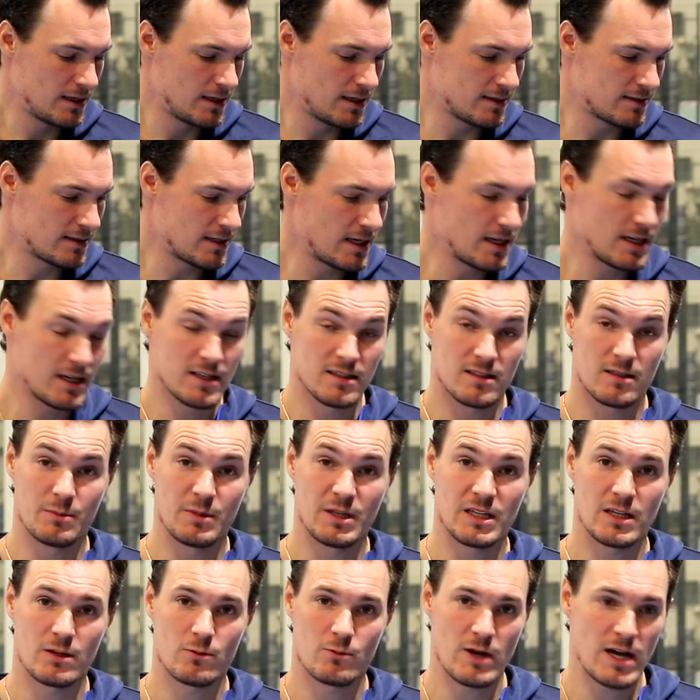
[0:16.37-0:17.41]
It's an
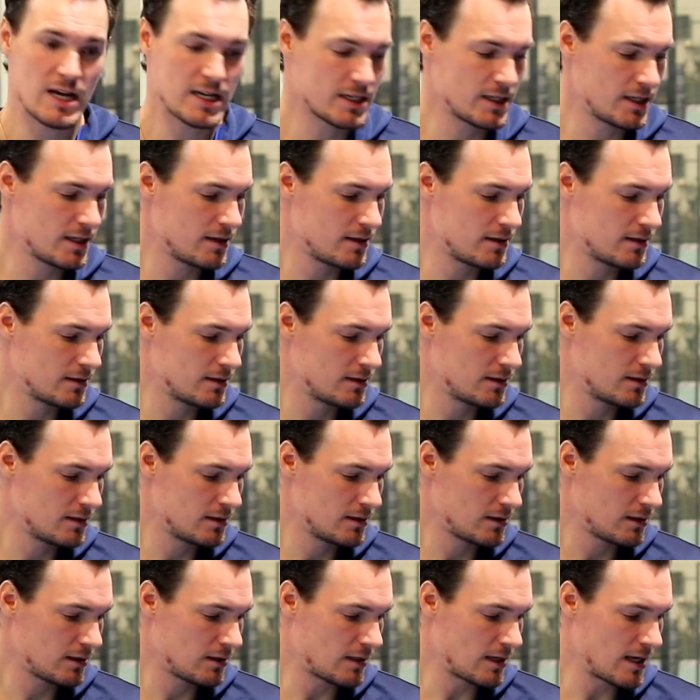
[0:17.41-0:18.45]
intermediate racket.
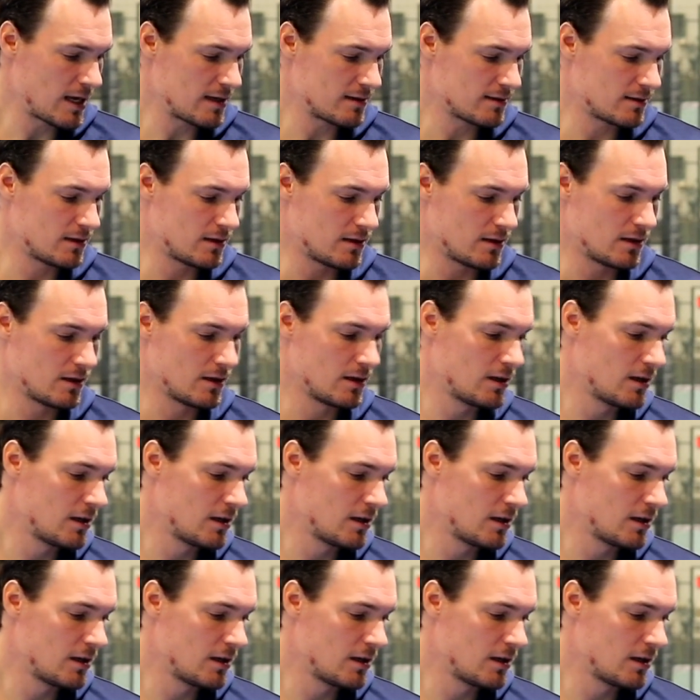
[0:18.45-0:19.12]
It has the